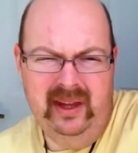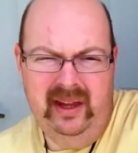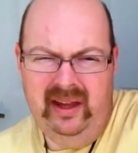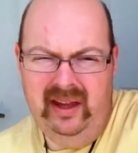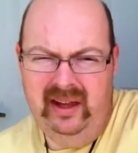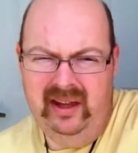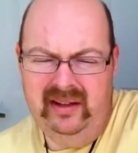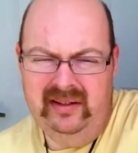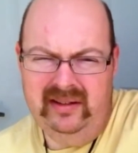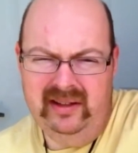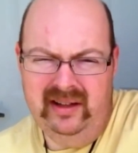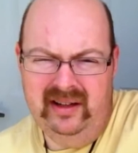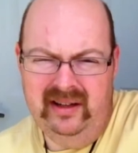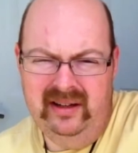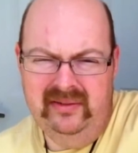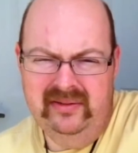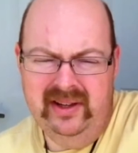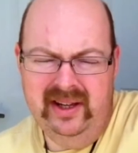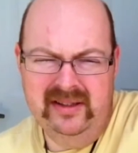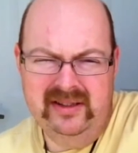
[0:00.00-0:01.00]
and
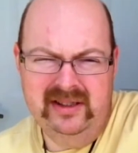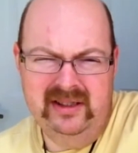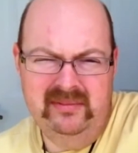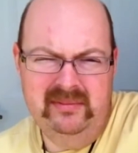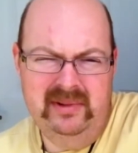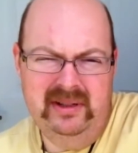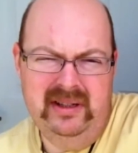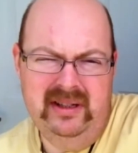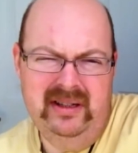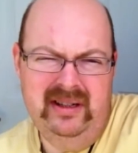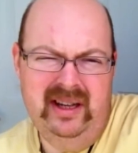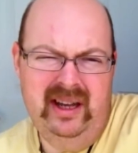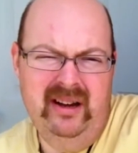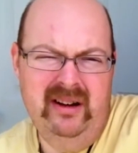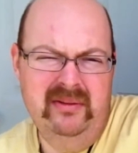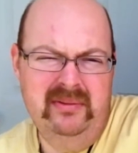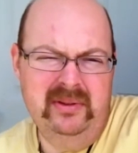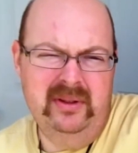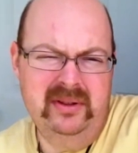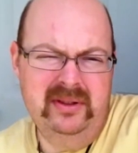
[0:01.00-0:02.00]
uh, I've got some uh,
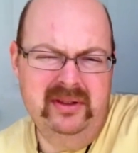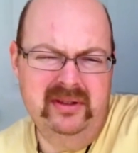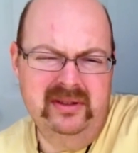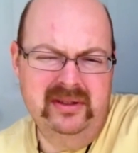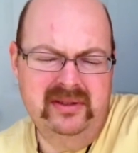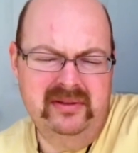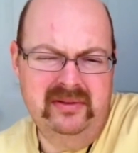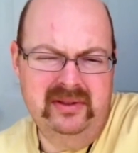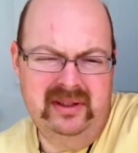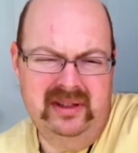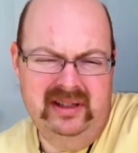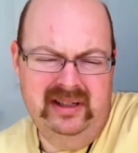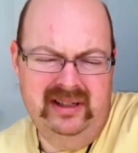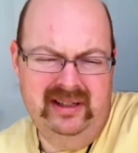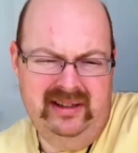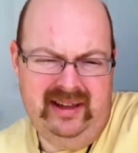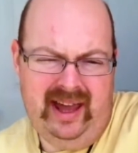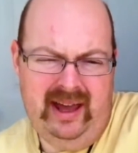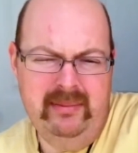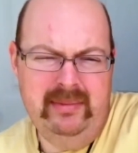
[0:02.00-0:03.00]
air filters for
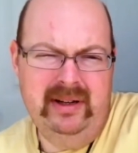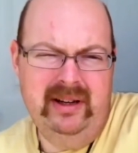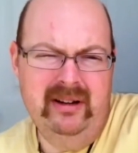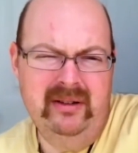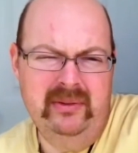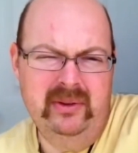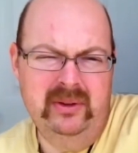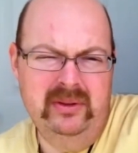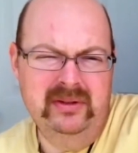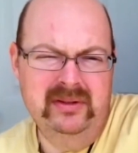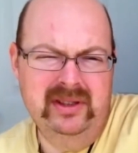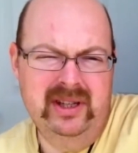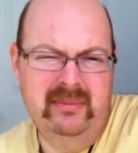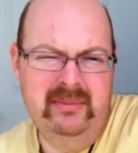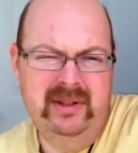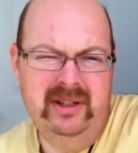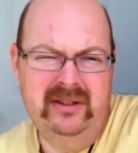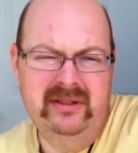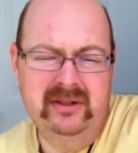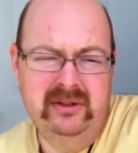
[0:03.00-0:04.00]
the cabin air filters
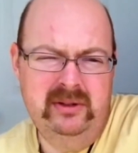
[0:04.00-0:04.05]
coming in.